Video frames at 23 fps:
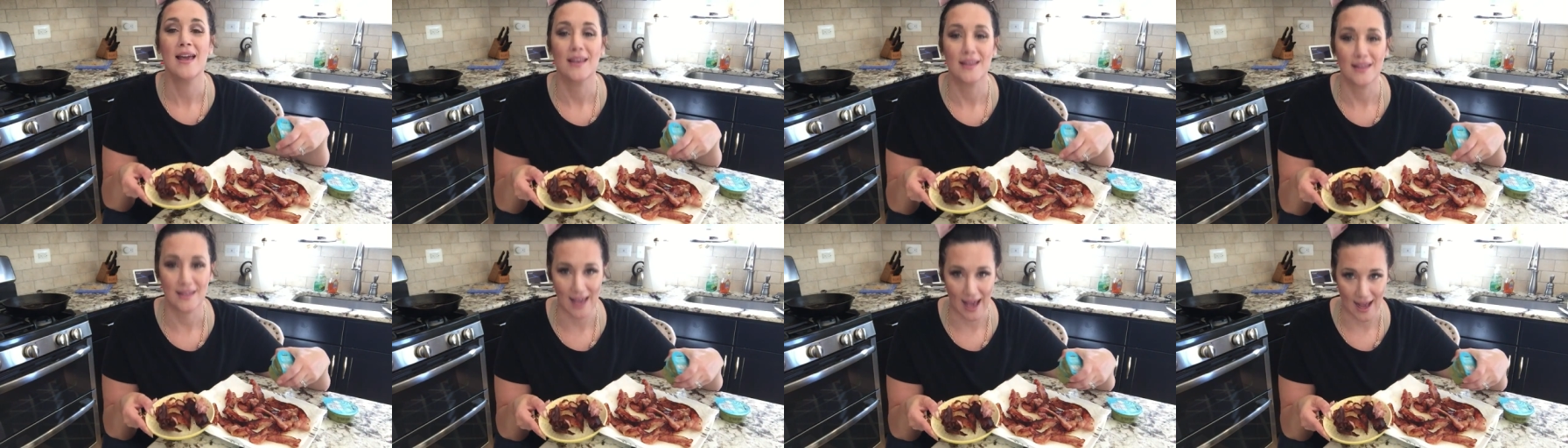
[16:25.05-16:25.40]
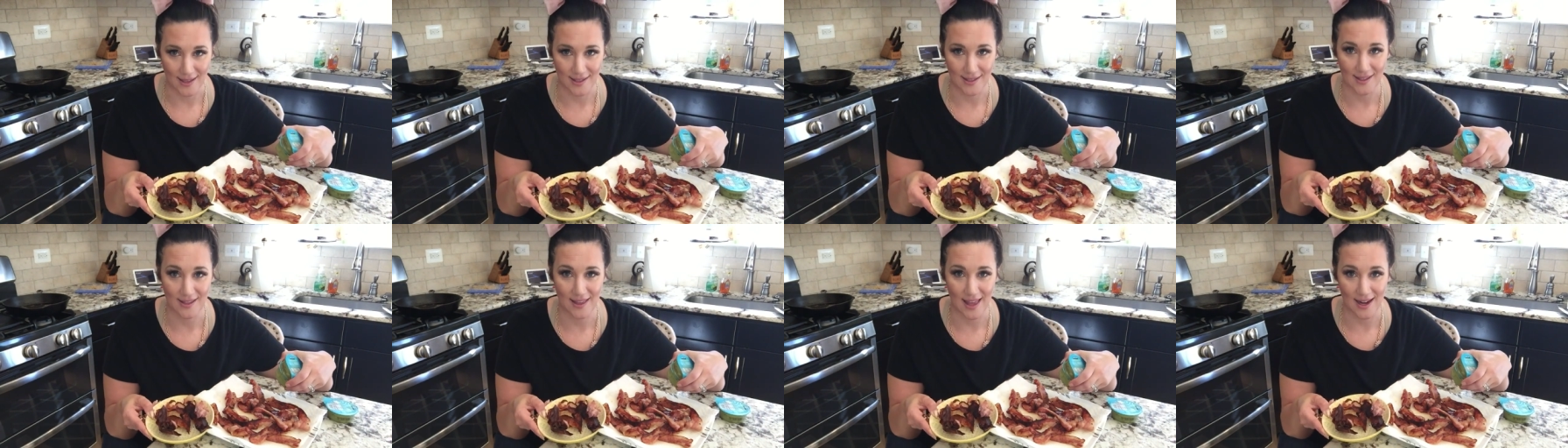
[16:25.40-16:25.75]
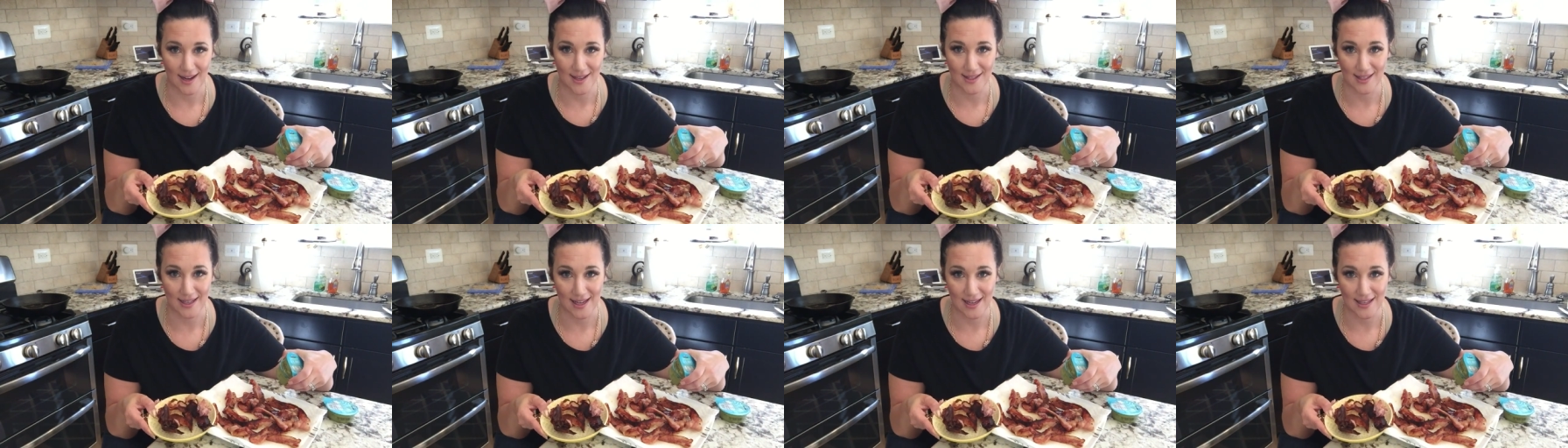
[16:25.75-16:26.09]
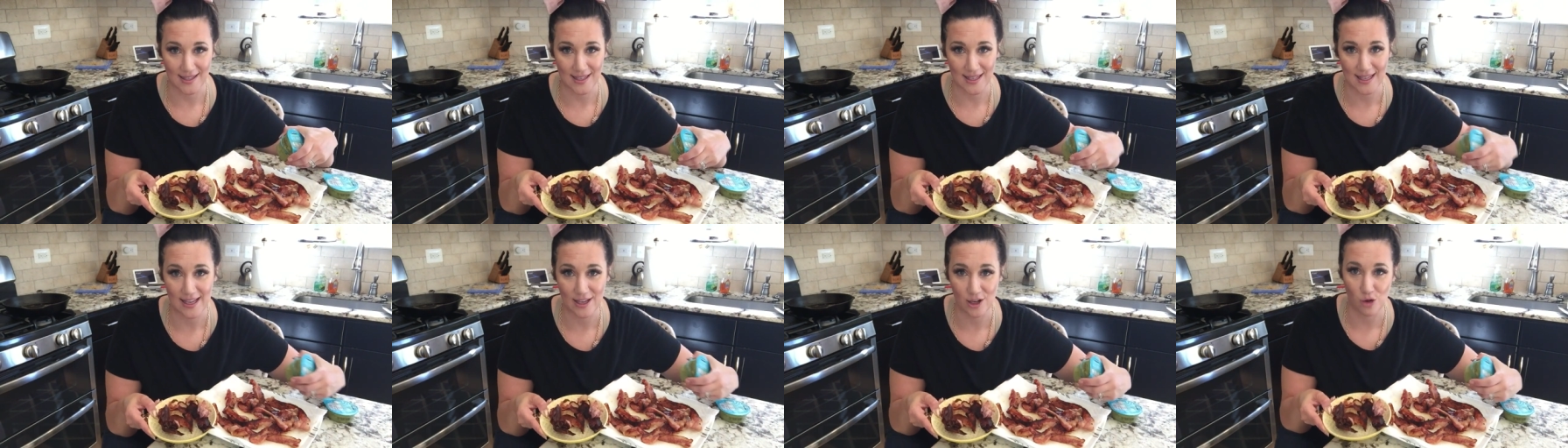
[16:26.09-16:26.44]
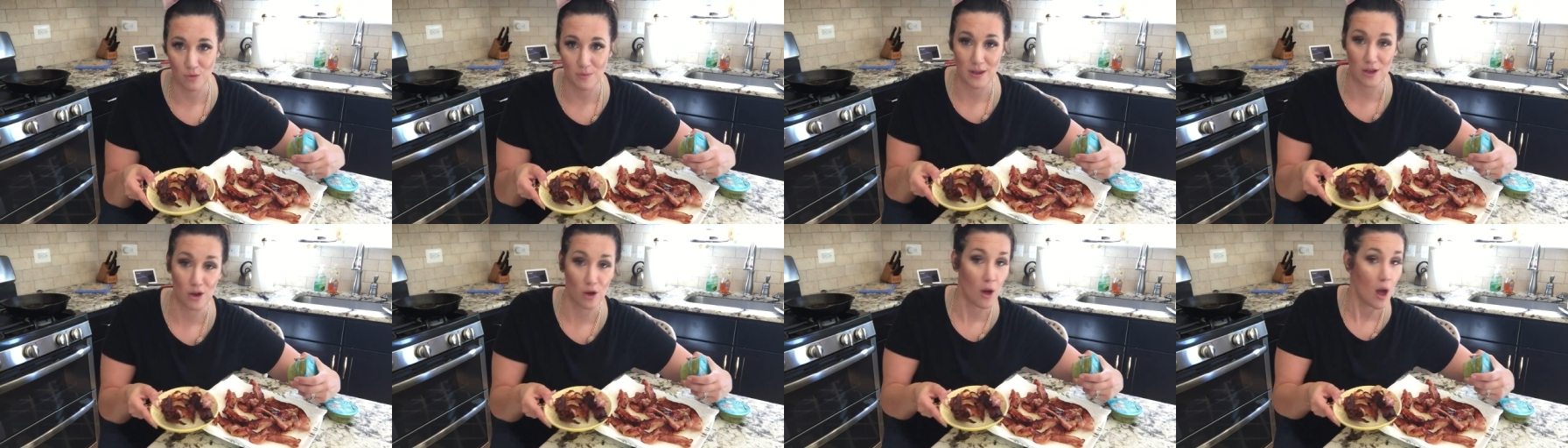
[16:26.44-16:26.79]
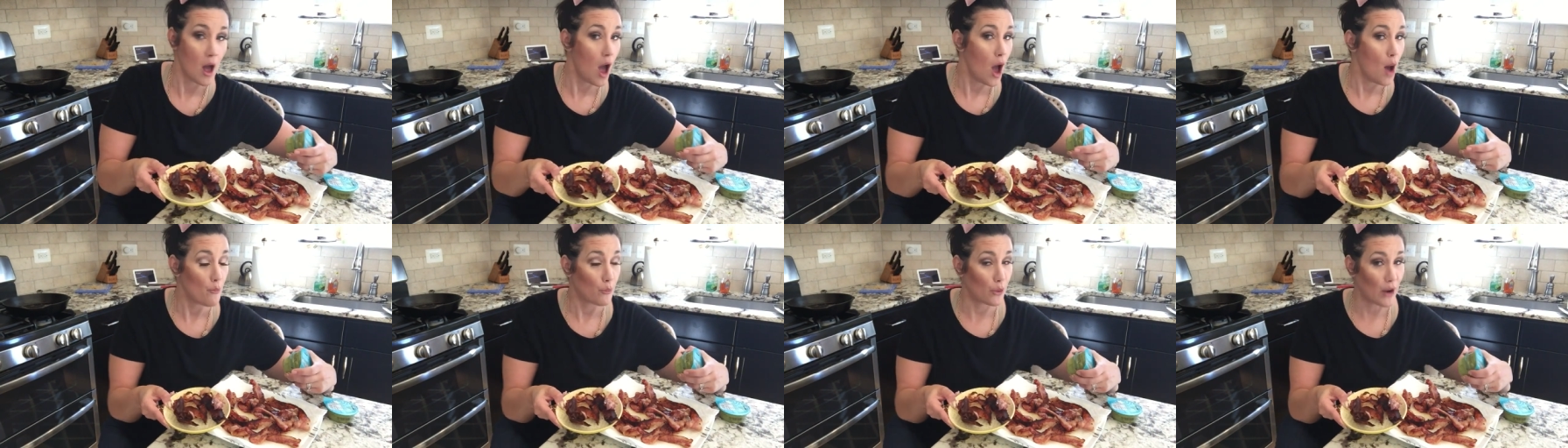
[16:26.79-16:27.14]
Yes, that is an easy keto meal.
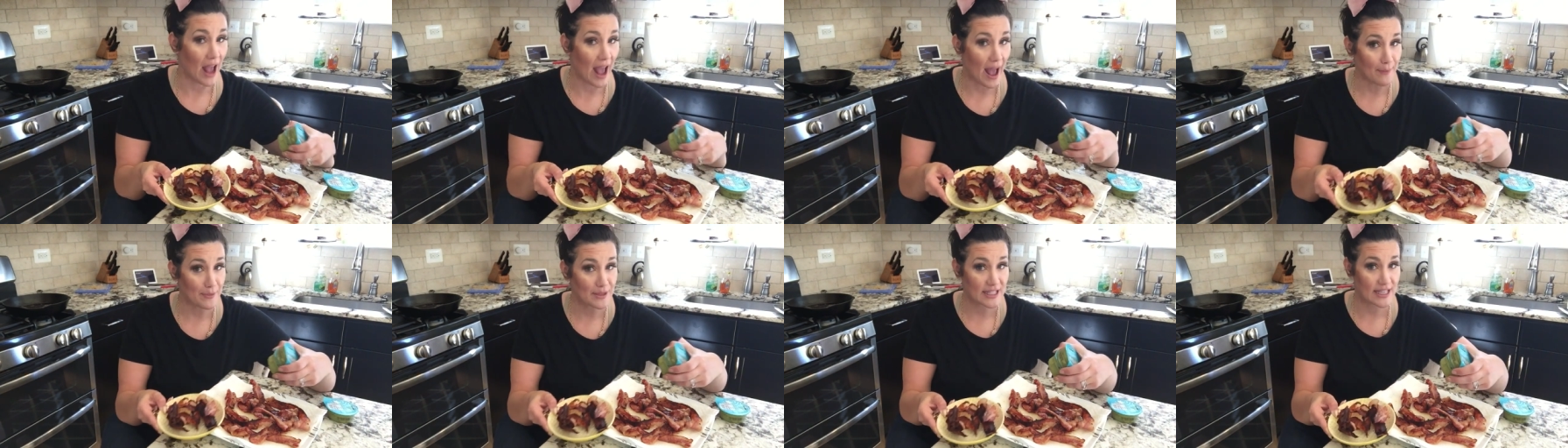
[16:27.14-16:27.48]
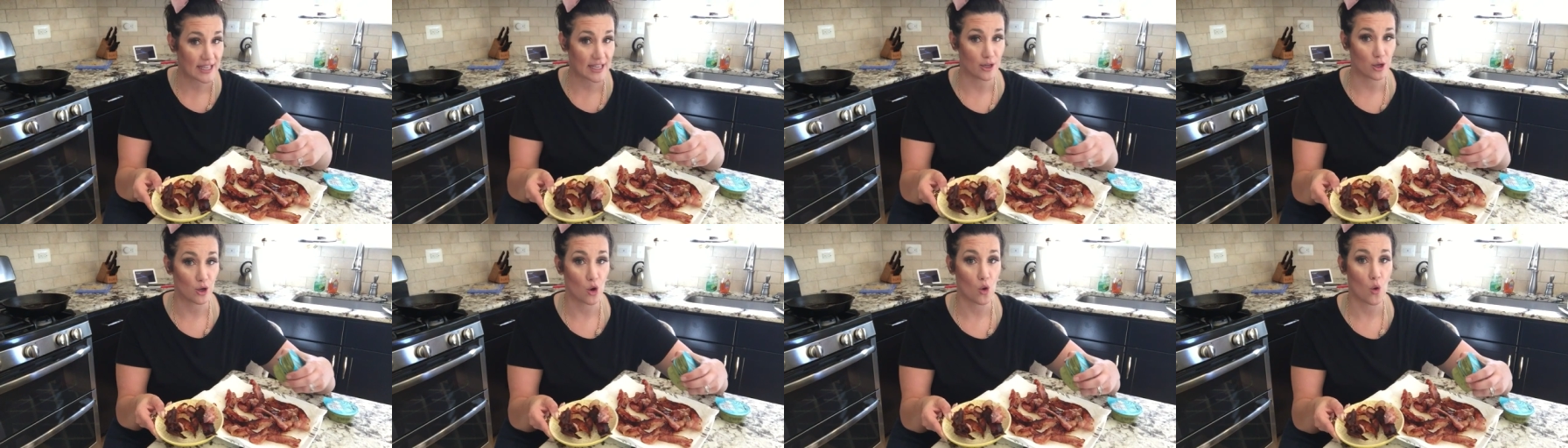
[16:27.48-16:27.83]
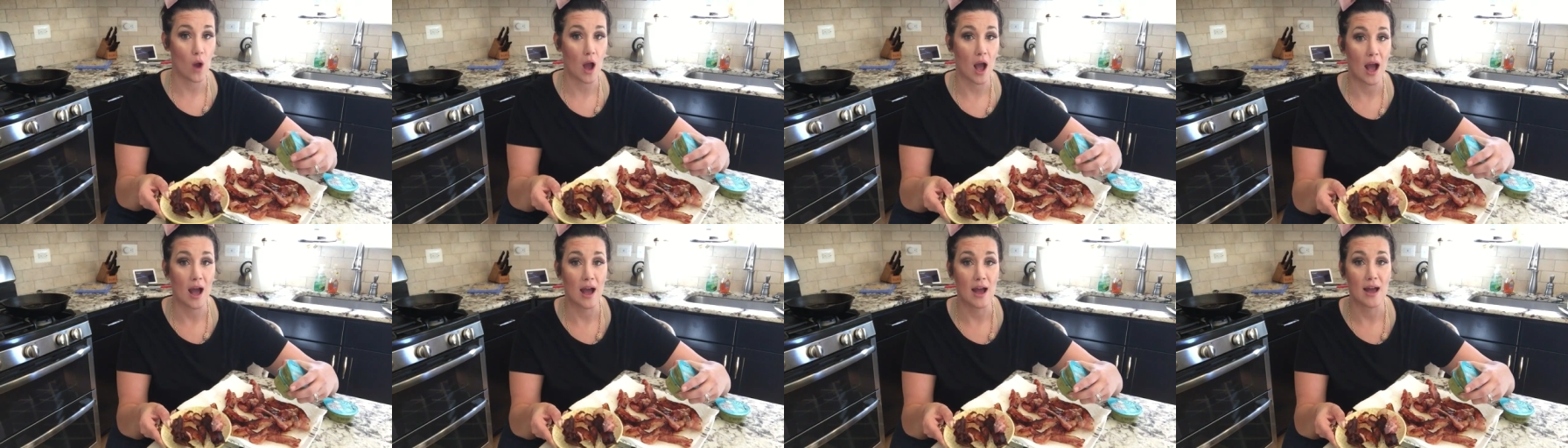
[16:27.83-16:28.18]
Perhaps keto